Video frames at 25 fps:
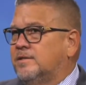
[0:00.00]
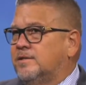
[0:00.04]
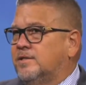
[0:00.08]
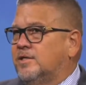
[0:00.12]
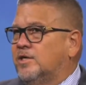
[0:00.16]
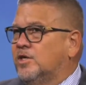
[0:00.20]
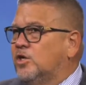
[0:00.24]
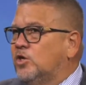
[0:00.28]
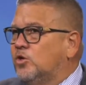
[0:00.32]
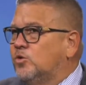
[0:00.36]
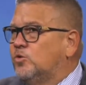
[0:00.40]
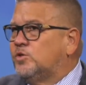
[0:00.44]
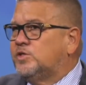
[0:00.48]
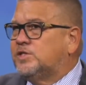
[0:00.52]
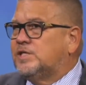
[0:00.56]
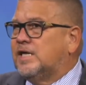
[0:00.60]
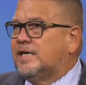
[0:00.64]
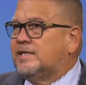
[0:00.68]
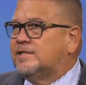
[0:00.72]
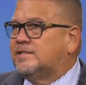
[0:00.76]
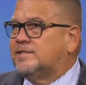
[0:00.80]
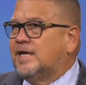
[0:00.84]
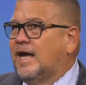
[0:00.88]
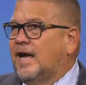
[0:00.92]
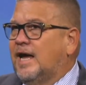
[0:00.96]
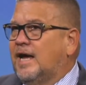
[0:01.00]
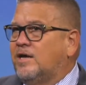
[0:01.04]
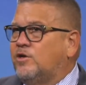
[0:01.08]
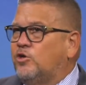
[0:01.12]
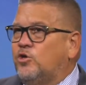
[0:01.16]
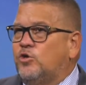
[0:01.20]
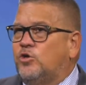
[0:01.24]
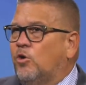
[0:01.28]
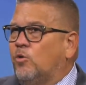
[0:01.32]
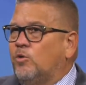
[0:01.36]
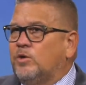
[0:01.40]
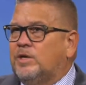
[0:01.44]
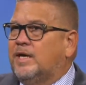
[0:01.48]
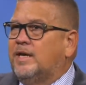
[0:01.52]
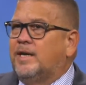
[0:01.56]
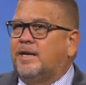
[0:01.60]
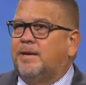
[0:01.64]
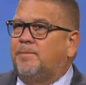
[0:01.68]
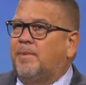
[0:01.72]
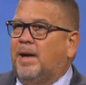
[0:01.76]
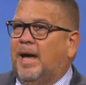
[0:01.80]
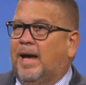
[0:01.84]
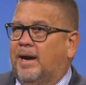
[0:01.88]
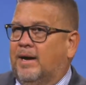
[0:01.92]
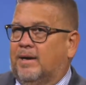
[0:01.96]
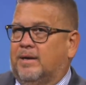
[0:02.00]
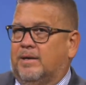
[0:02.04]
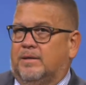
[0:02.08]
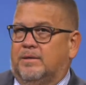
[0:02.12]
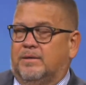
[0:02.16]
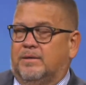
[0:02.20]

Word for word: You lose that day, you don't get it back.